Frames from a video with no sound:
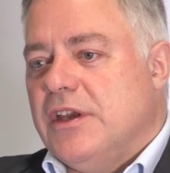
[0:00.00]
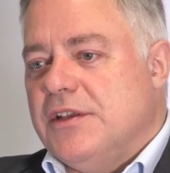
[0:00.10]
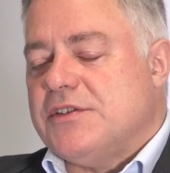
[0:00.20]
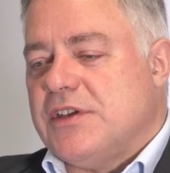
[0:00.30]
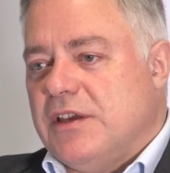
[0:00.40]

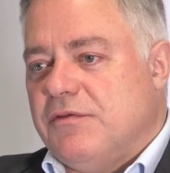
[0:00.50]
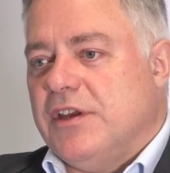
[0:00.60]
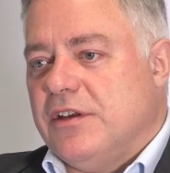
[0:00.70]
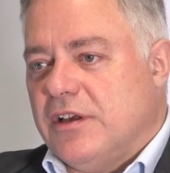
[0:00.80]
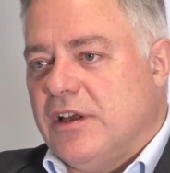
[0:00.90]
in
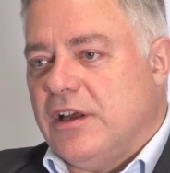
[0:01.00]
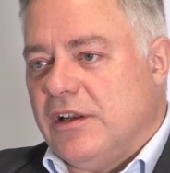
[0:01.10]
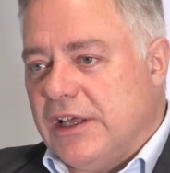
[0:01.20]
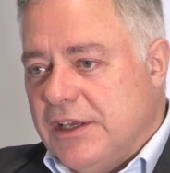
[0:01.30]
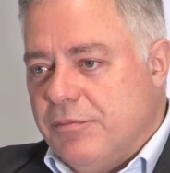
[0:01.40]
saving our
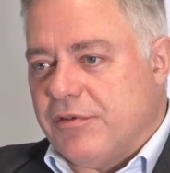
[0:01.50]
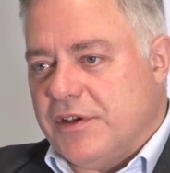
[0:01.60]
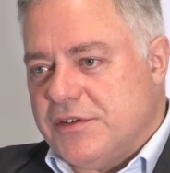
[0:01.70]
library.